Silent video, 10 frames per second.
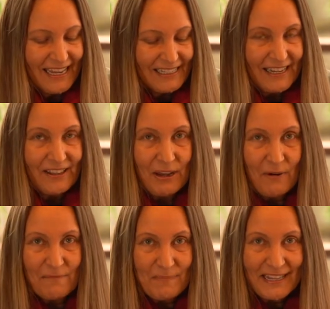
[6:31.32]
so there
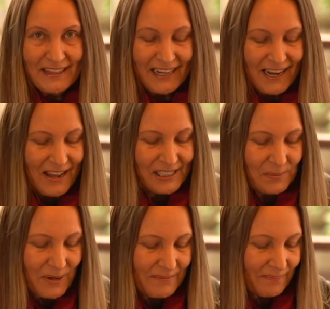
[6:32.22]
I've beaten the last
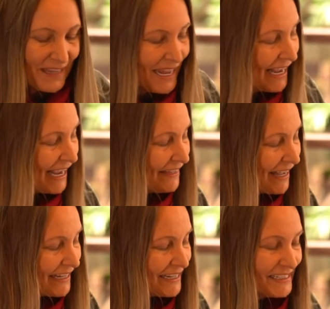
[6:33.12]
one, and
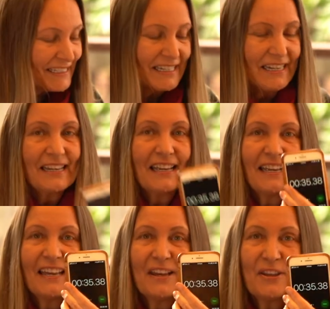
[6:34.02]
that is
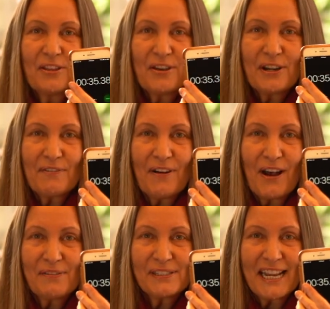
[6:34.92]

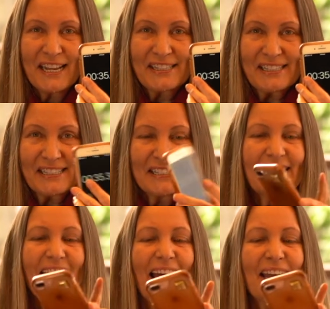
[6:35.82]
35 seconds
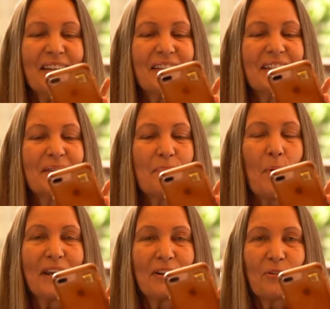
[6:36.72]
and
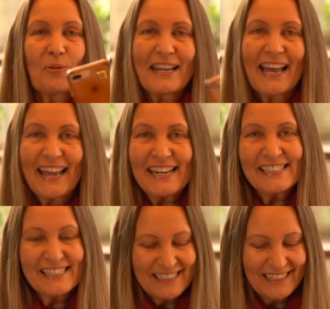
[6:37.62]

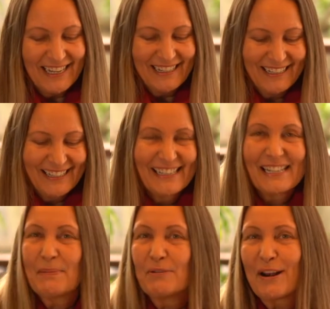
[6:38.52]
0.38.
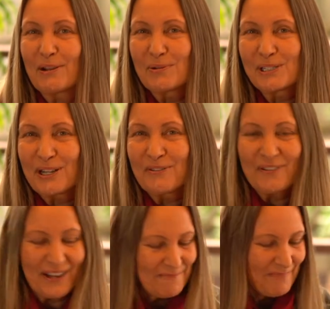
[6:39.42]
That's my record so
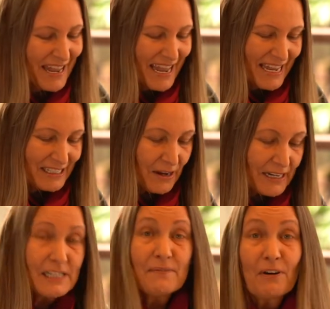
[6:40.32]
far. So it
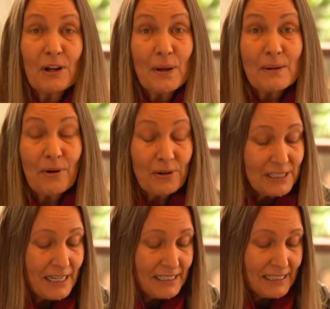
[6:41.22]
is a very quick
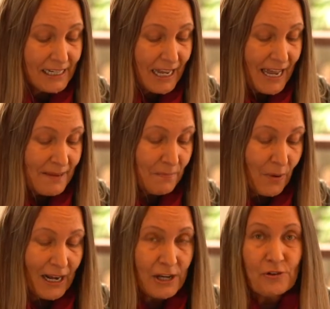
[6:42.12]
process,
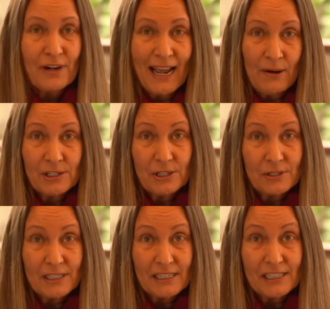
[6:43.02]
well under an hour to do
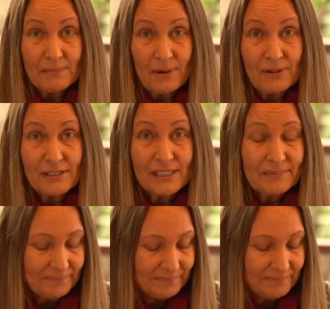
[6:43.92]
60 pots.